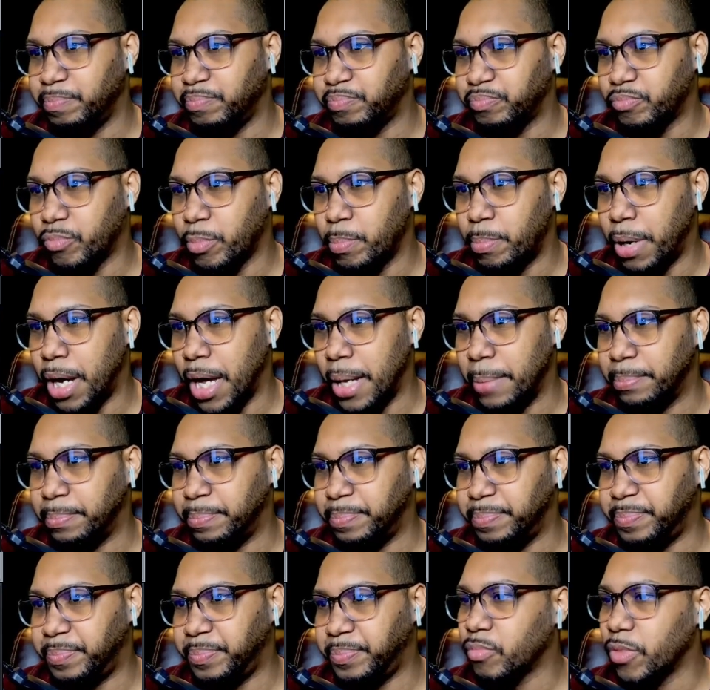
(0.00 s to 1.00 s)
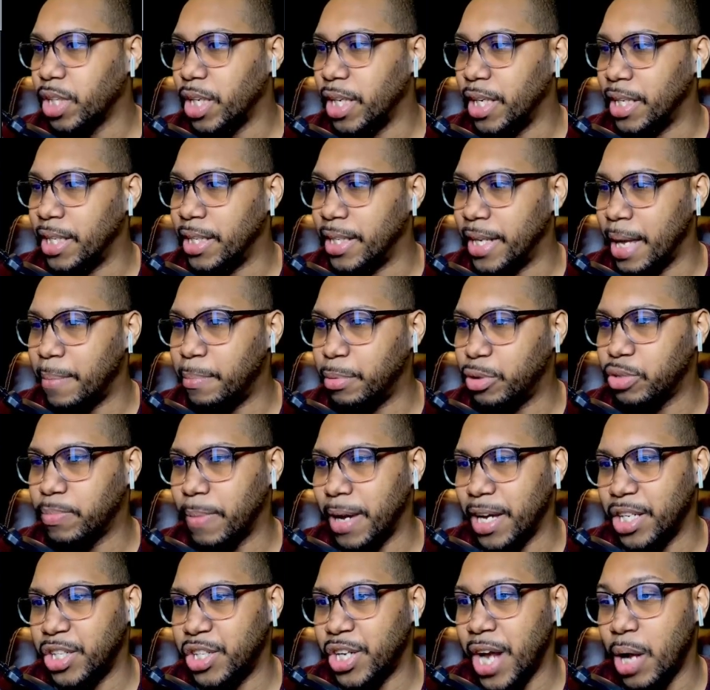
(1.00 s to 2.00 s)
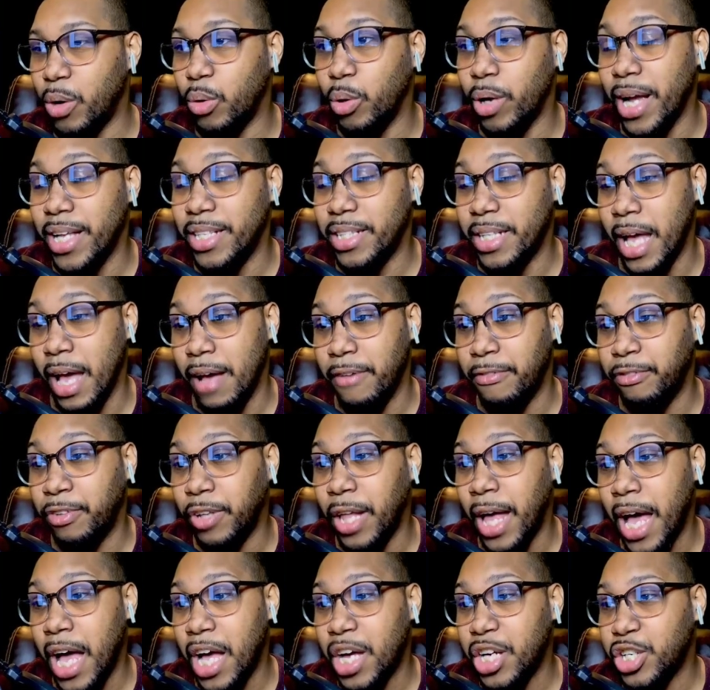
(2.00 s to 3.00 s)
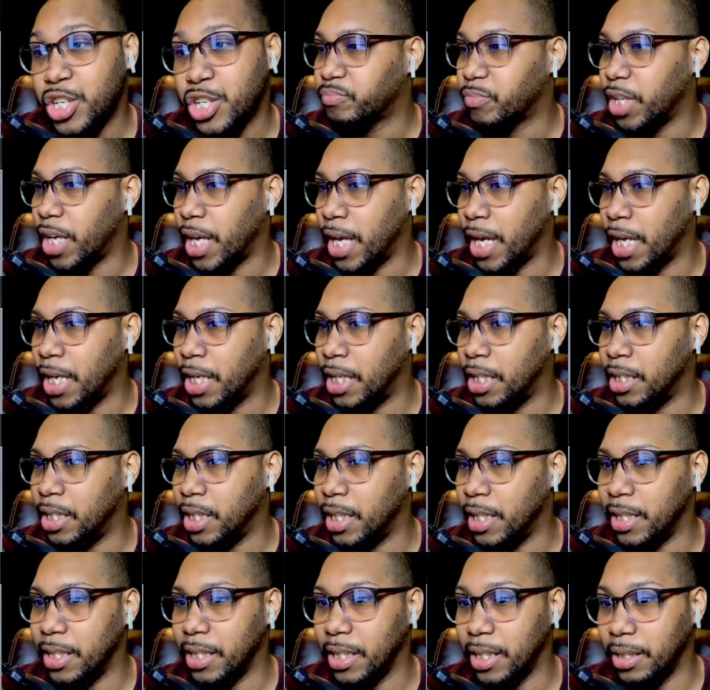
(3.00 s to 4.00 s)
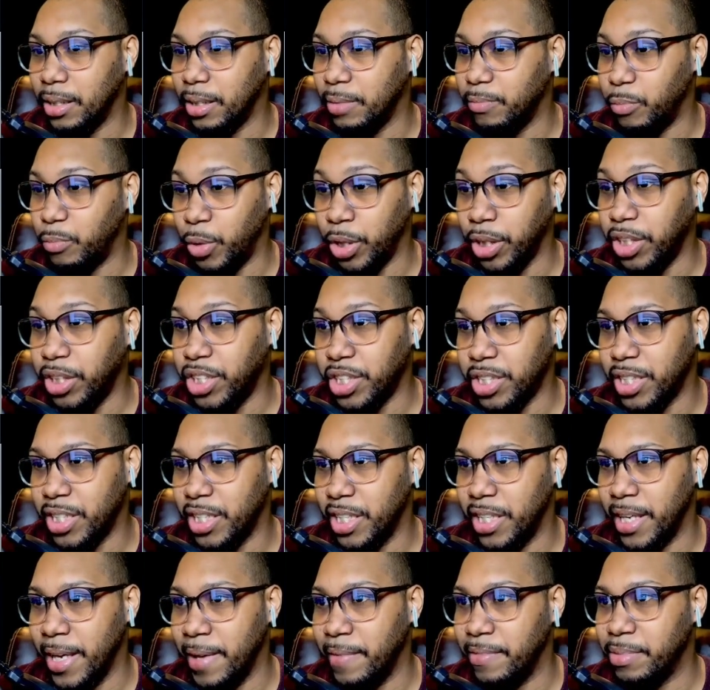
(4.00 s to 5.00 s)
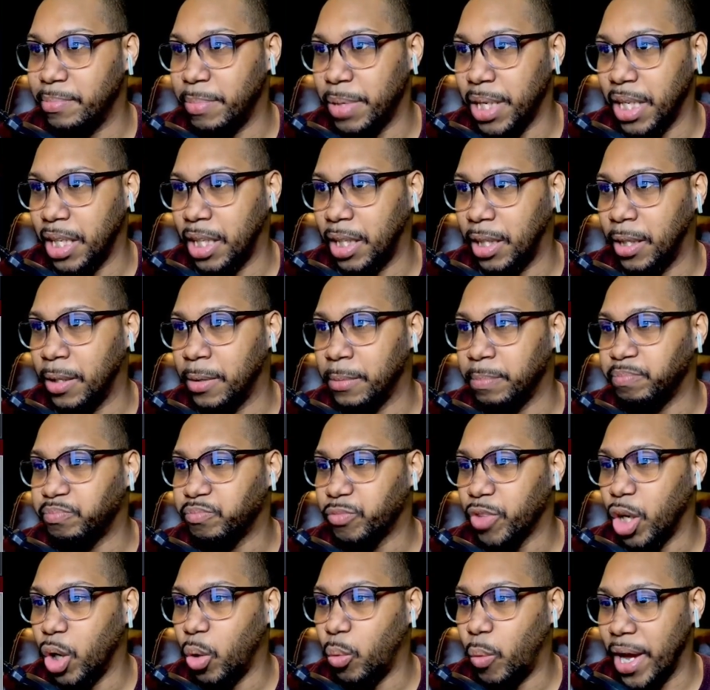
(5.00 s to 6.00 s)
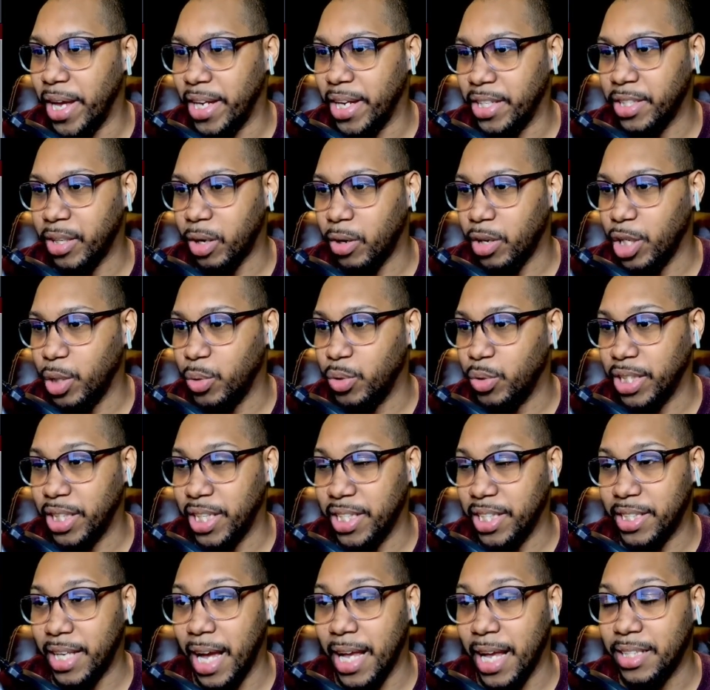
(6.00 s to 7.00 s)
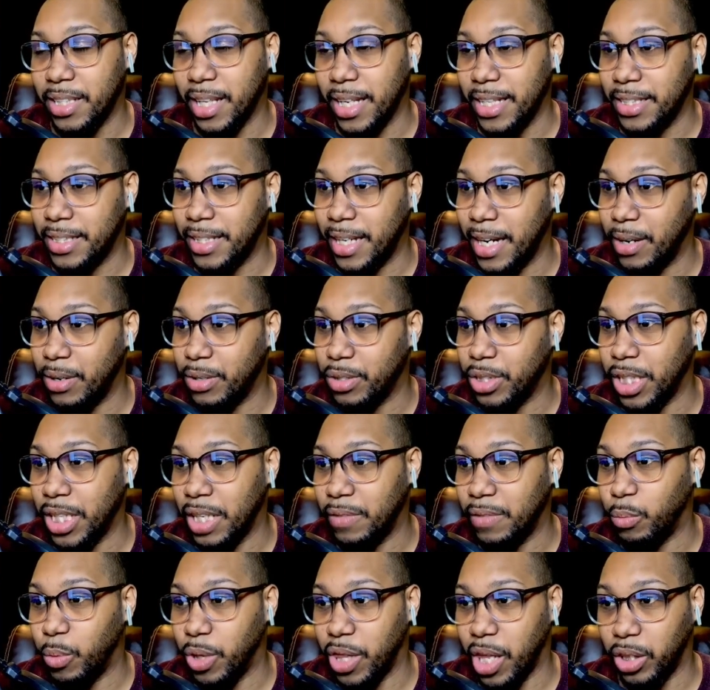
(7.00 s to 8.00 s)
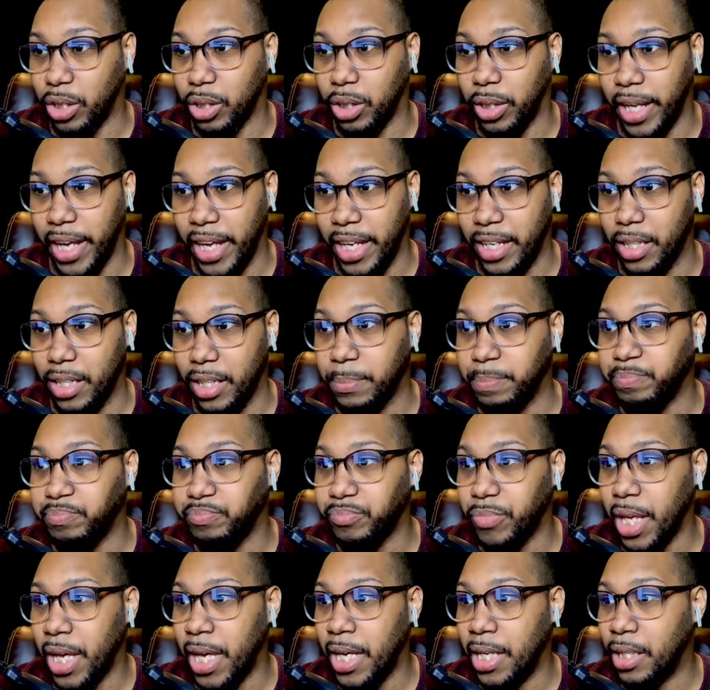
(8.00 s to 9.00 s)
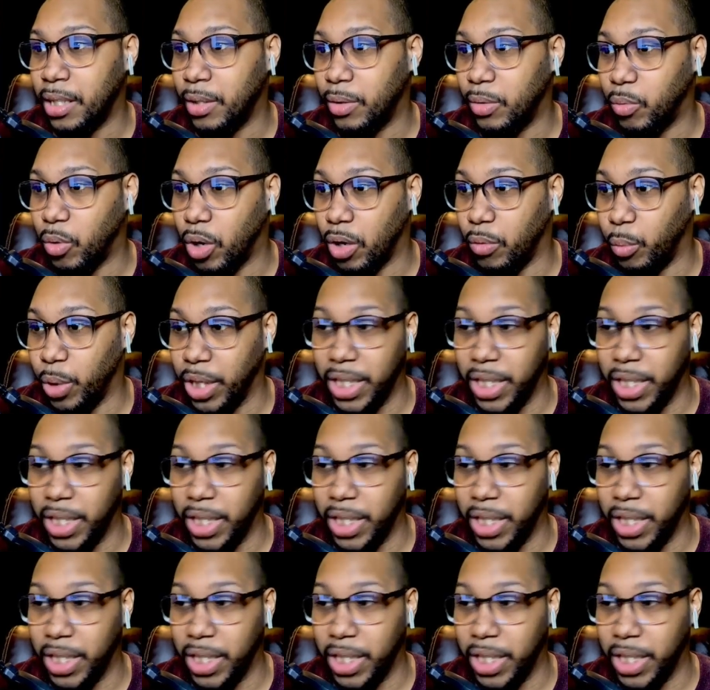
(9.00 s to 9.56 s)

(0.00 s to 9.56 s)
but it enables my Shackle Geist to have Flash, and it really just gives me a way to start using these Geistlight Snares even without the land. And we did